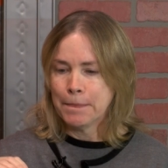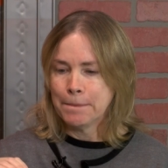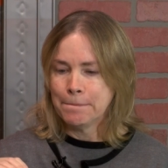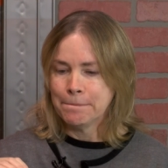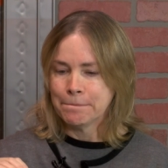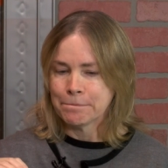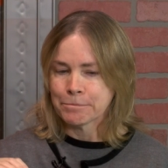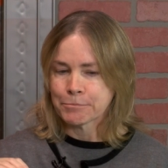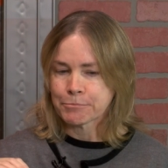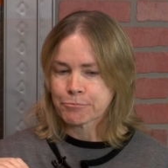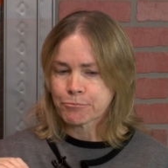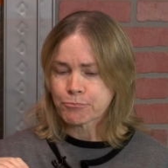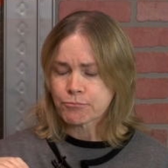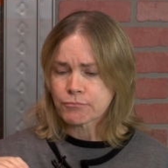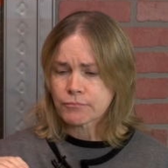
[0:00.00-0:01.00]

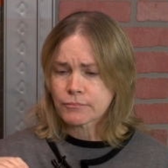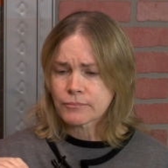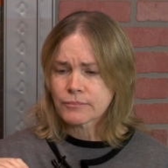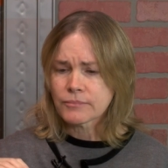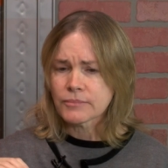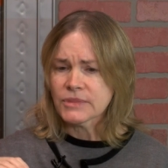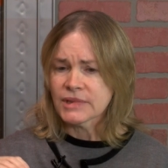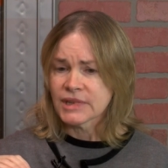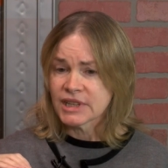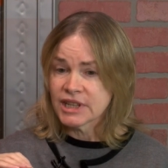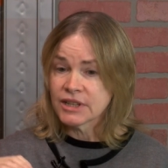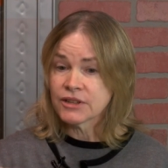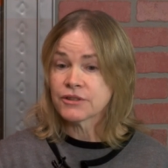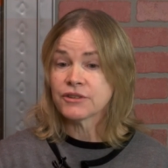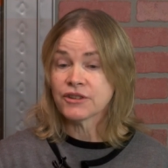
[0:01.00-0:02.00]

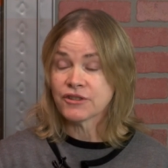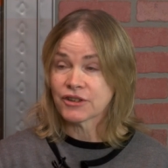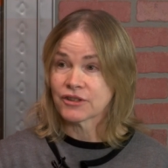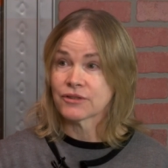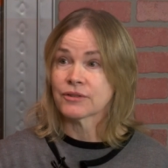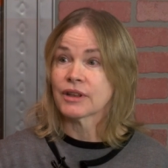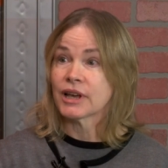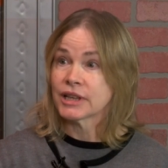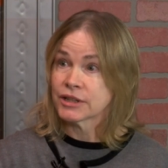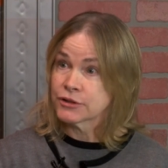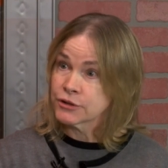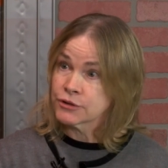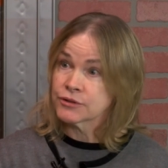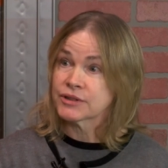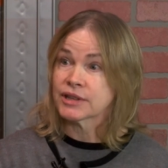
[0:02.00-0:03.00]
in addition, I had
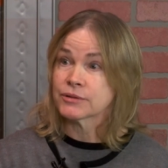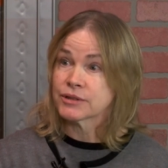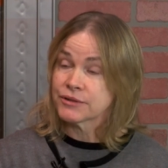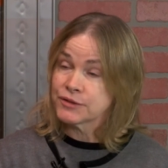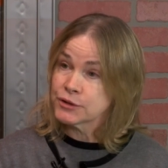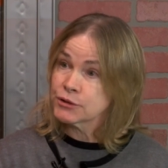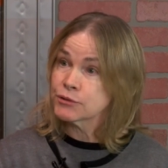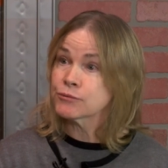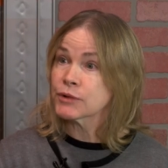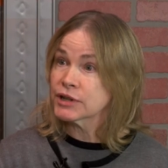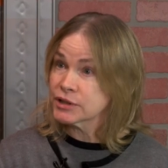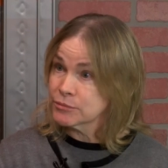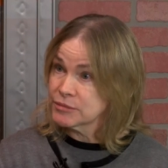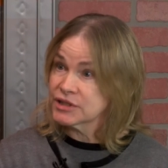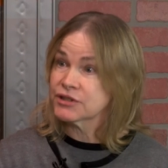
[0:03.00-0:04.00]
heard that if you can write
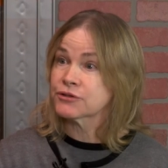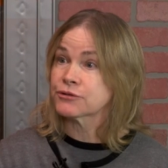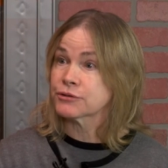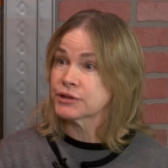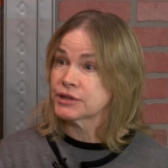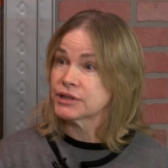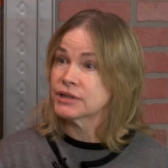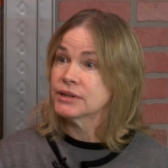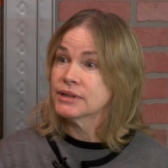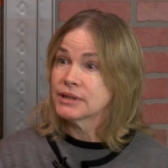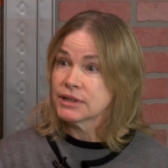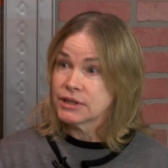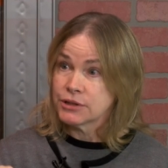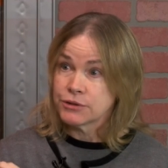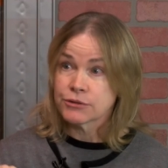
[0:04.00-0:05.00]
a mystery,
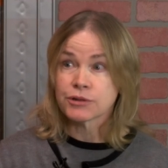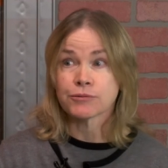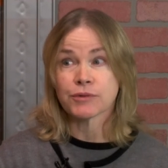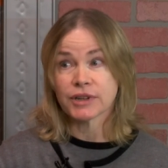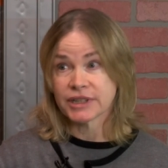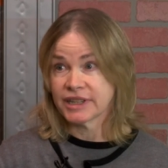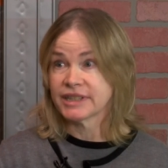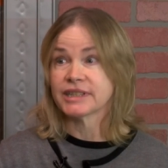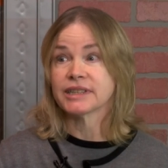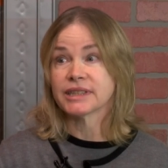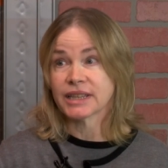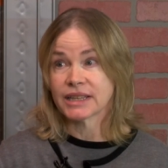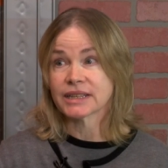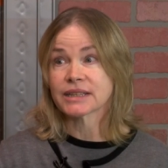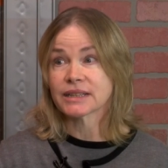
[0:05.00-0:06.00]
you can write
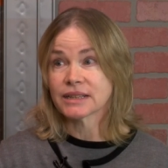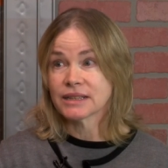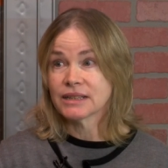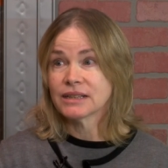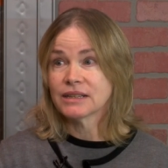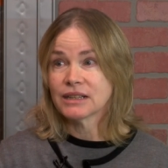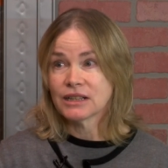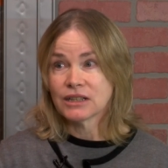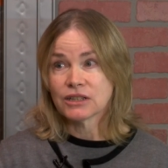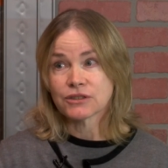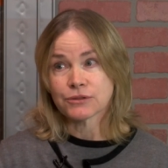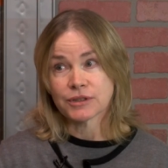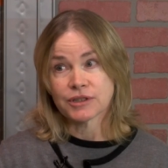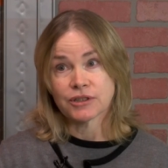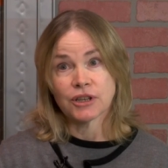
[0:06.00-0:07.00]
anything.
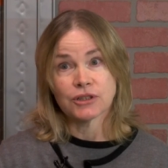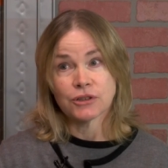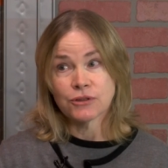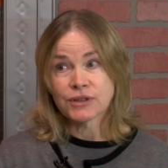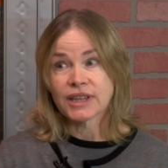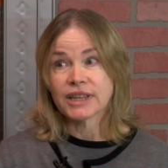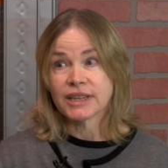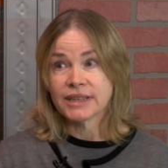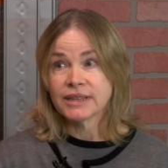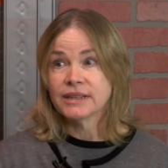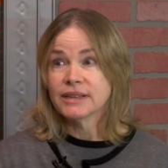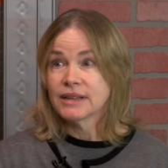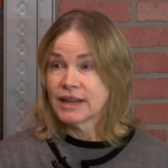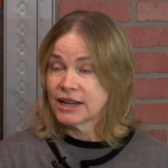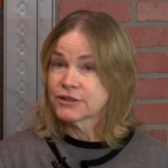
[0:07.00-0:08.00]
So I thought, okay,
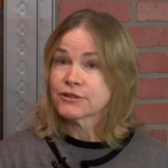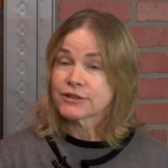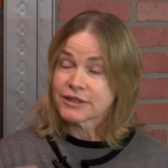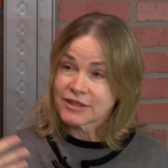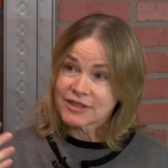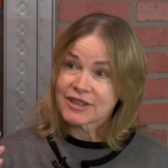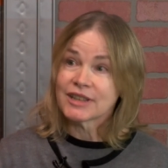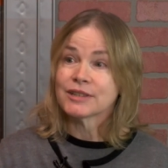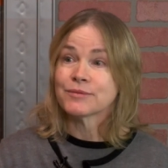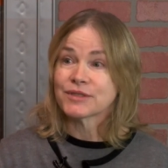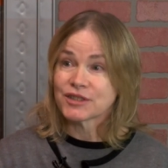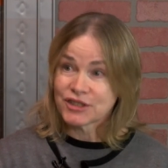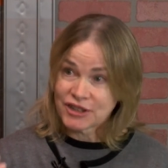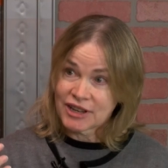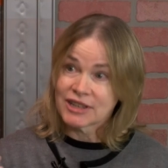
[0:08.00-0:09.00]
I took it as kind of a
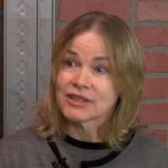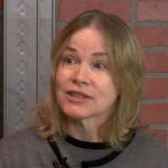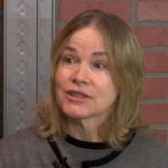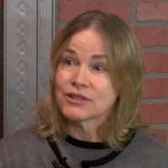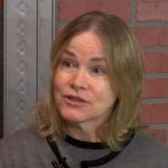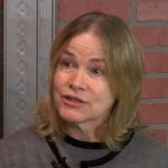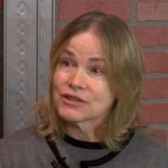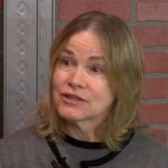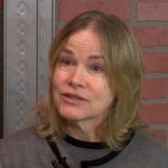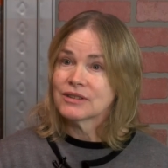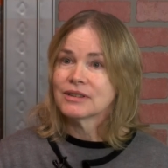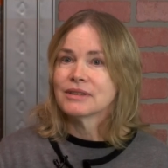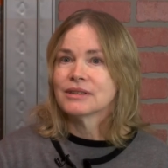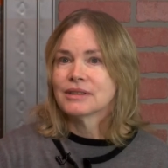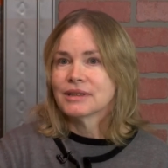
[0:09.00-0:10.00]
challenge.
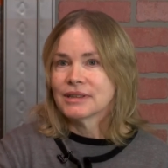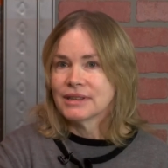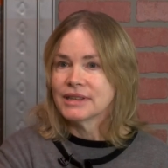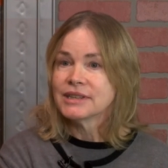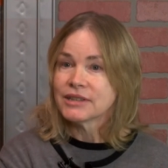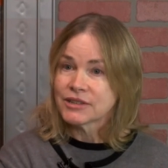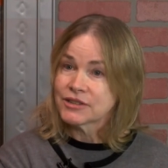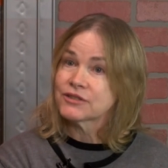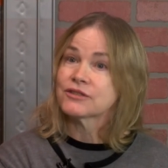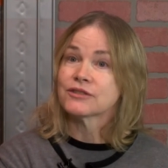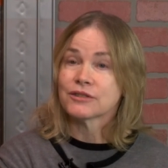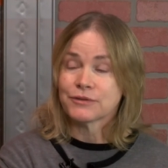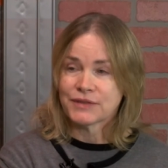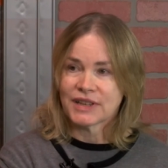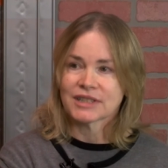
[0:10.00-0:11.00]
Right. In addition to
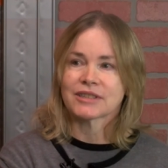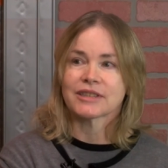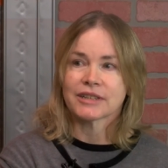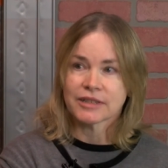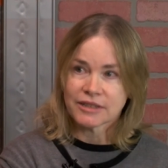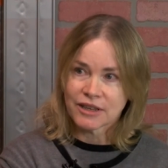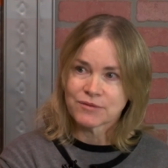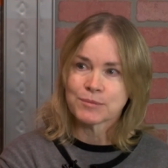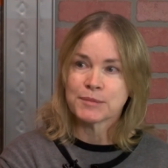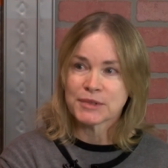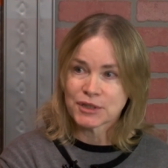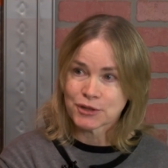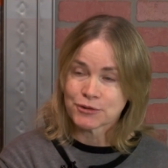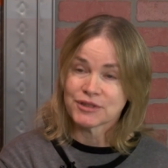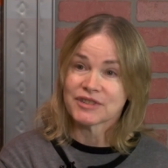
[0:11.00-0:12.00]
the fact that I loved
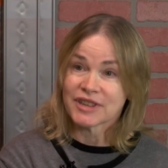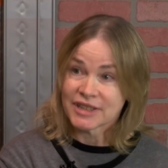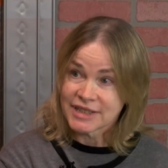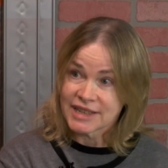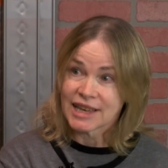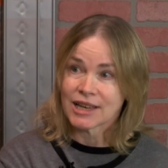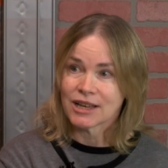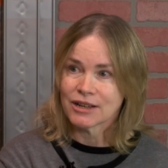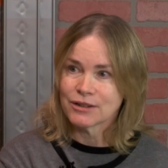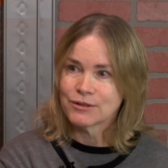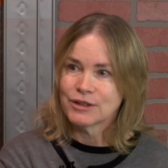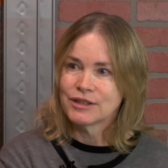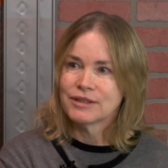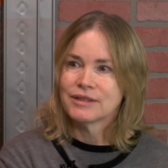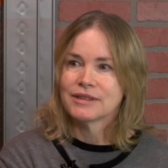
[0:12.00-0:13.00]
mysteries anyhow.
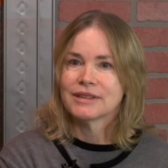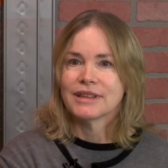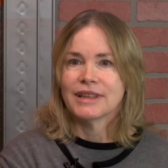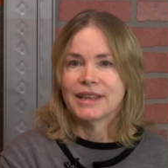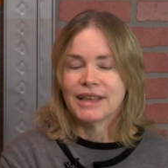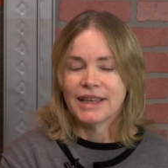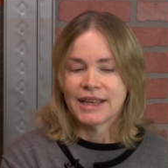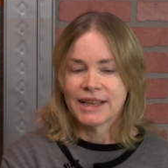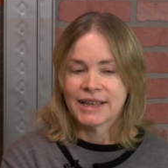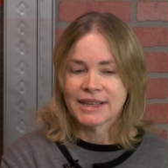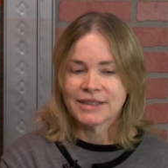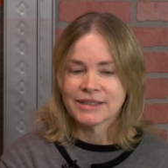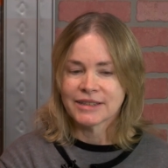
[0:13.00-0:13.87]
And